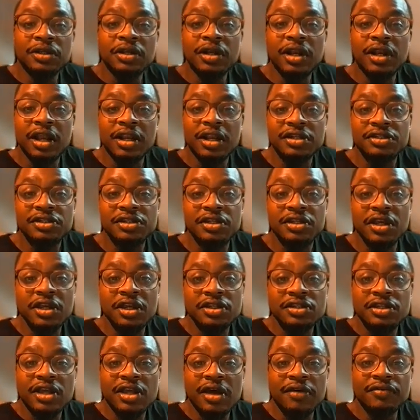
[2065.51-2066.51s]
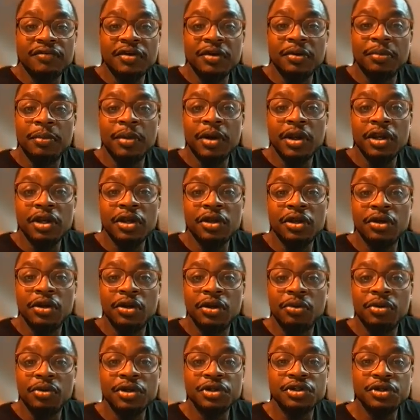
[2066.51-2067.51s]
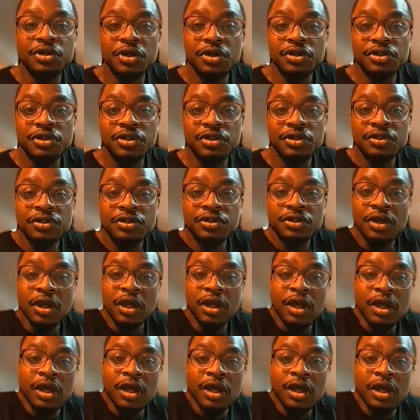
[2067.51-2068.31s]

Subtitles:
United States having the money or the resources